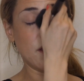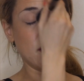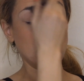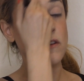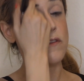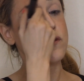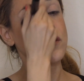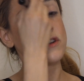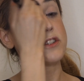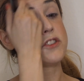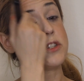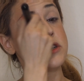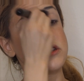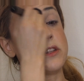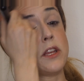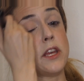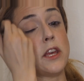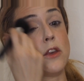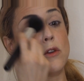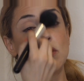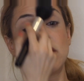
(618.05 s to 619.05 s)

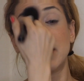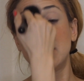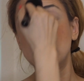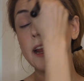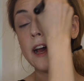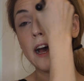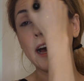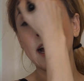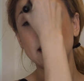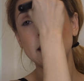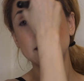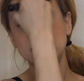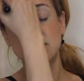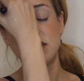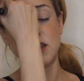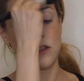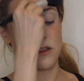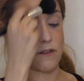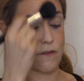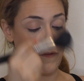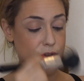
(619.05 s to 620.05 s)
Unfortunately, you cannot
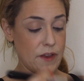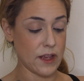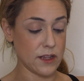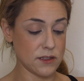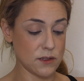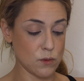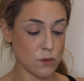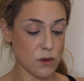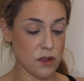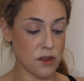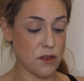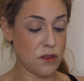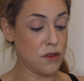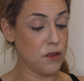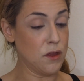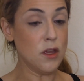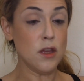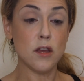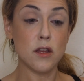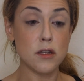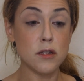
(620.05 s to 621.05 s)
set the face with
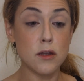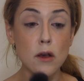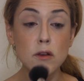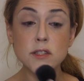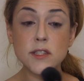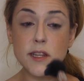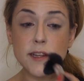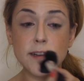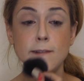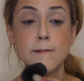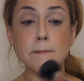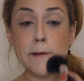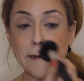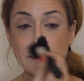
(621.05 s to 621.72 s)
no setting